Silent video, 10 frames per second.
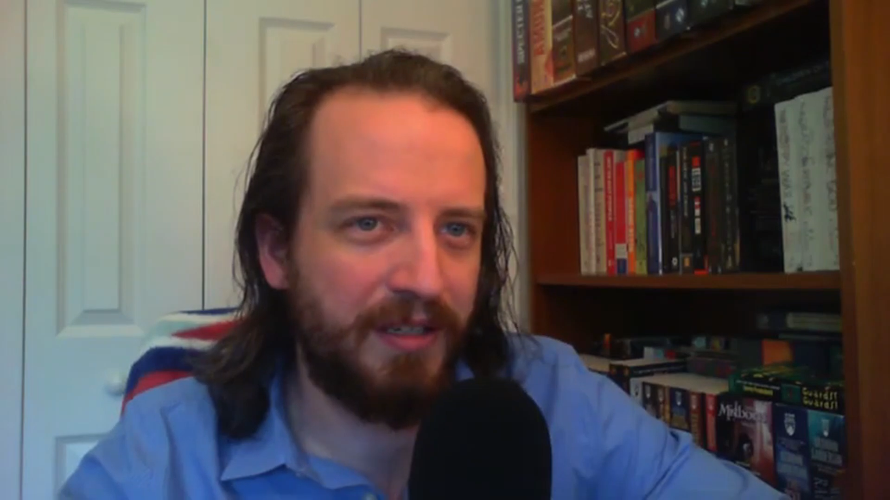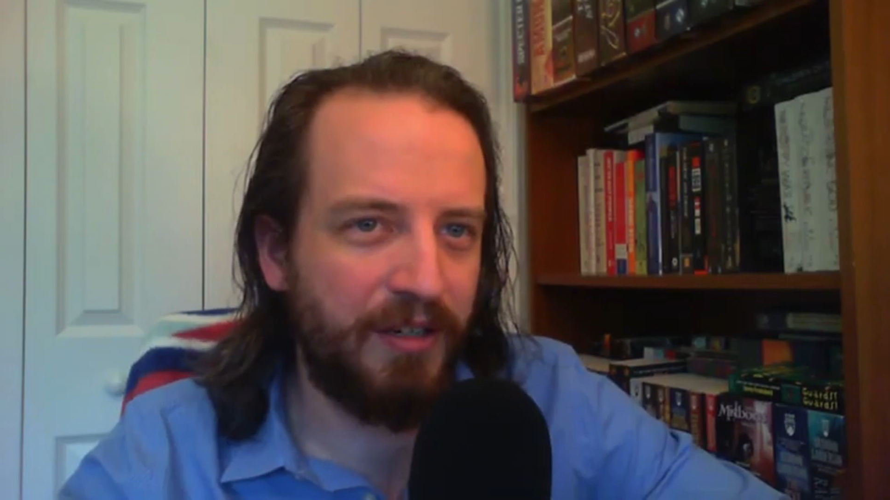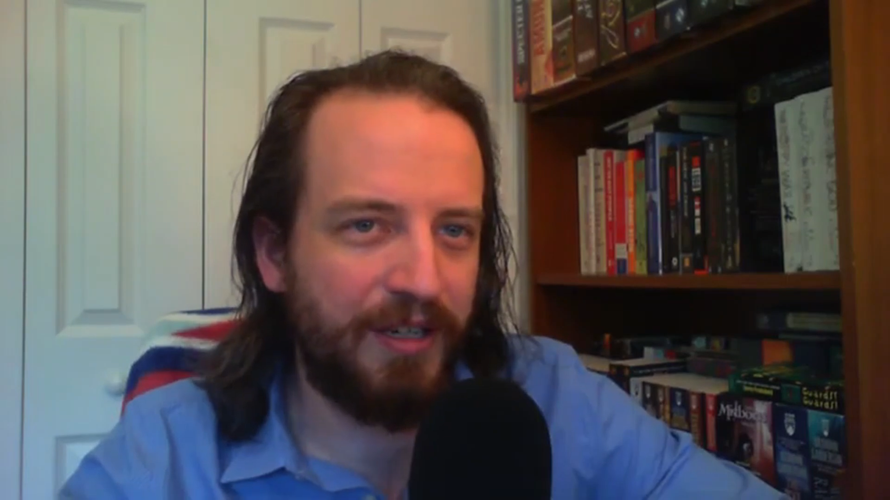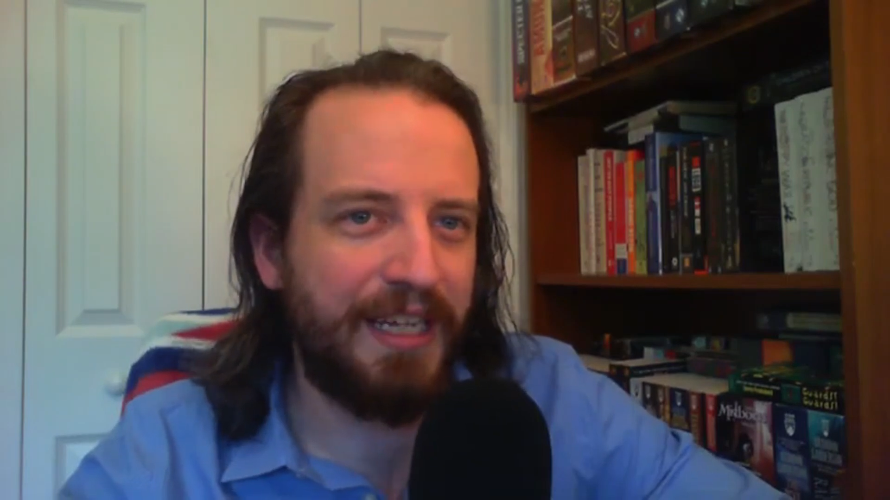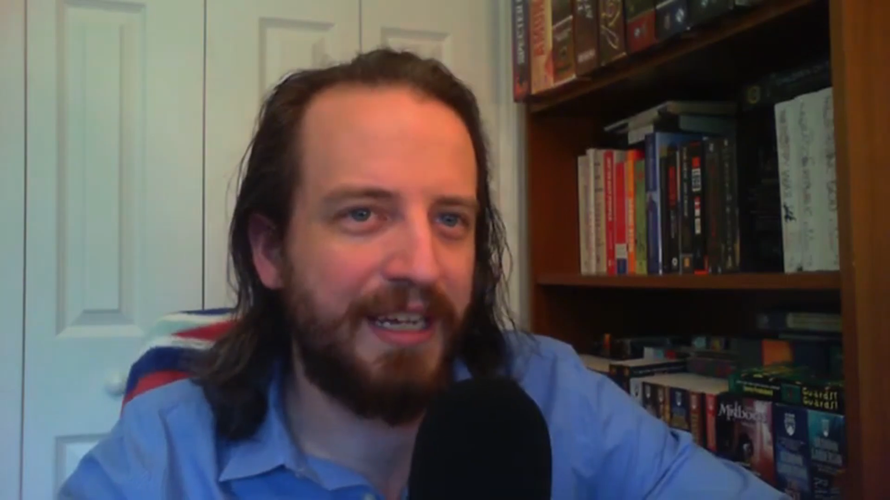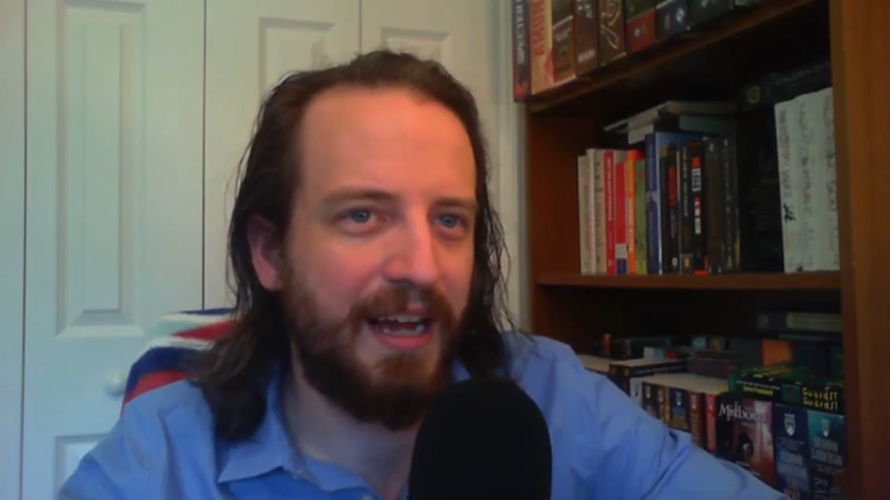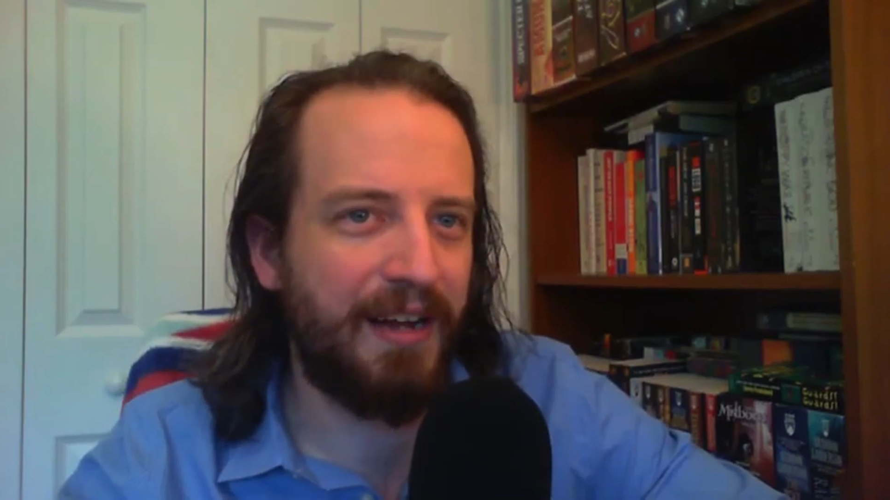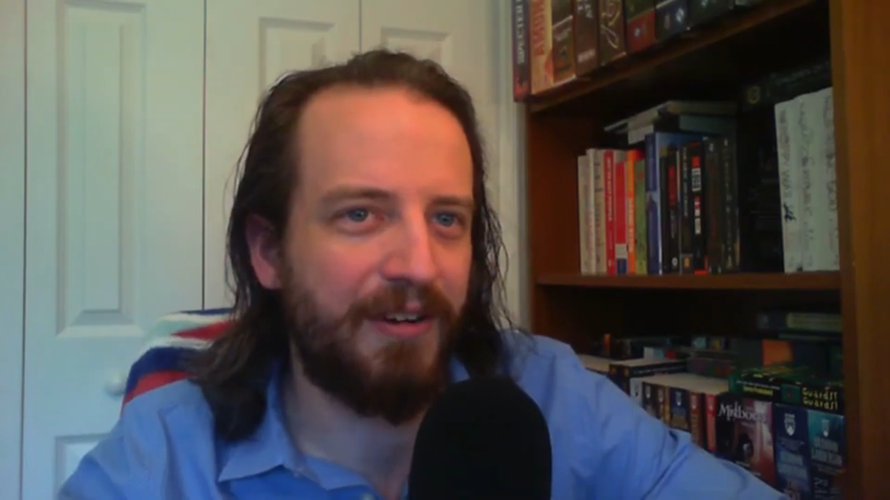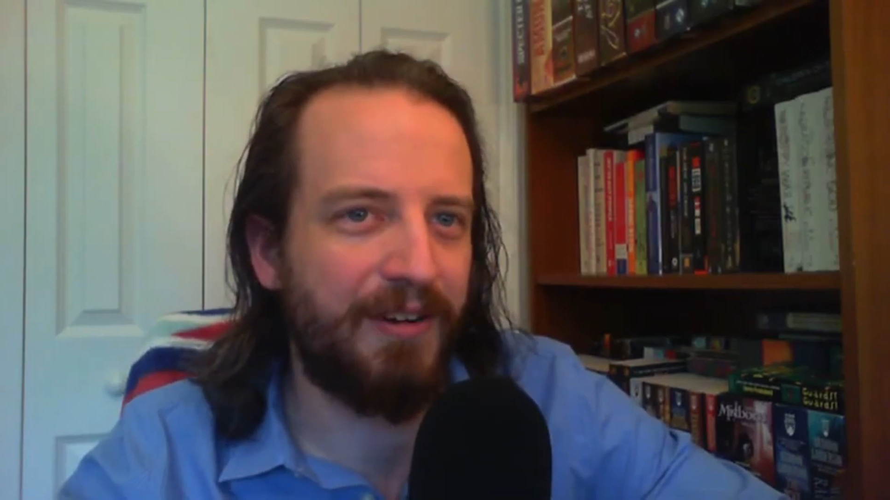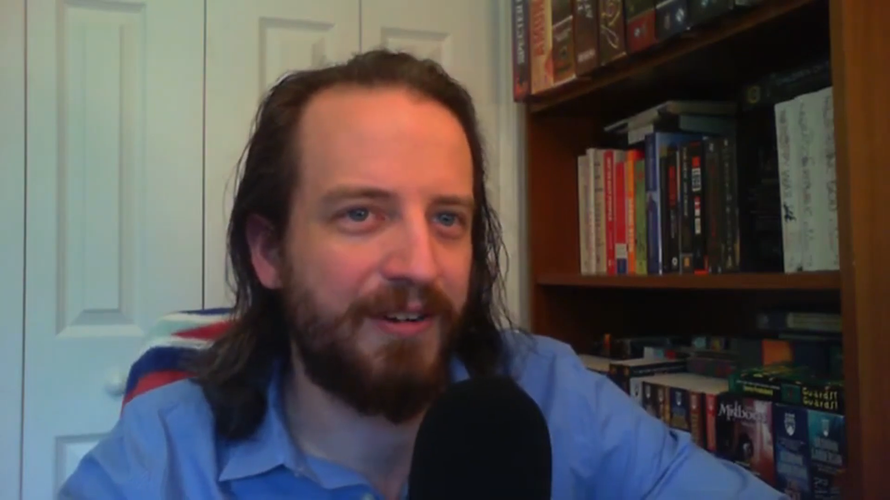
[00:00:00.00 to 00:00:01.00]
cookie
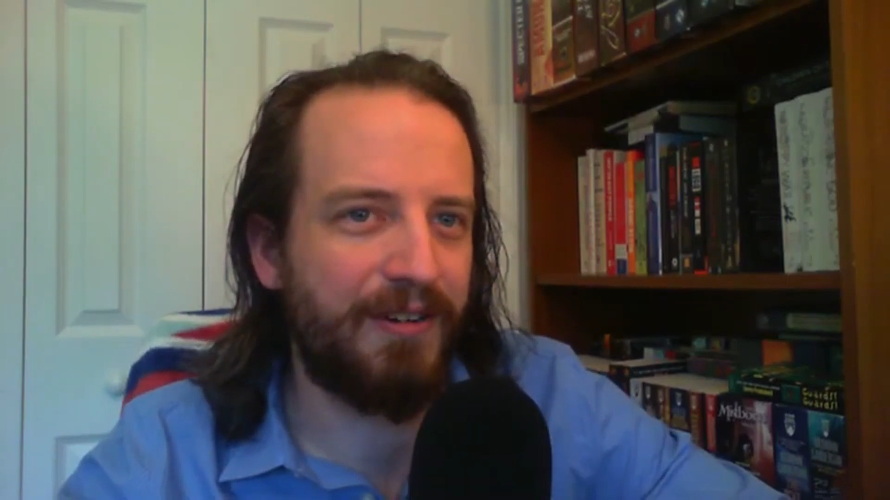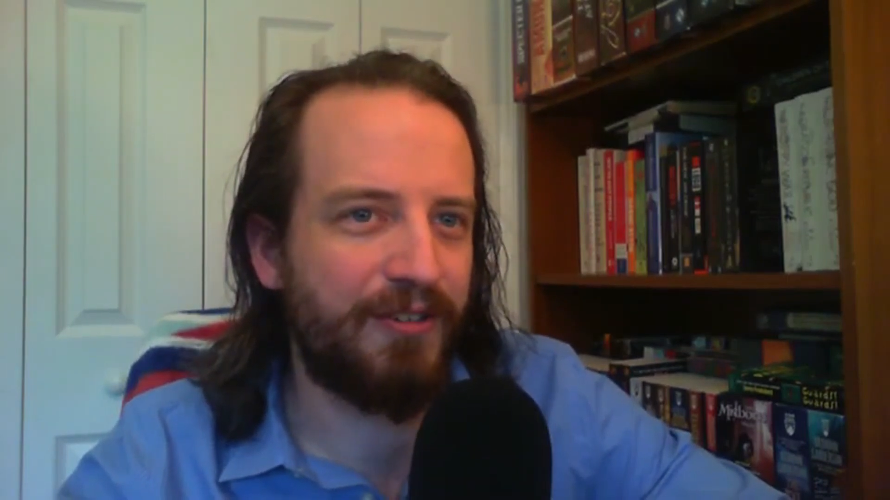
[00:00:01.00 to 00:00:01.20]
cutter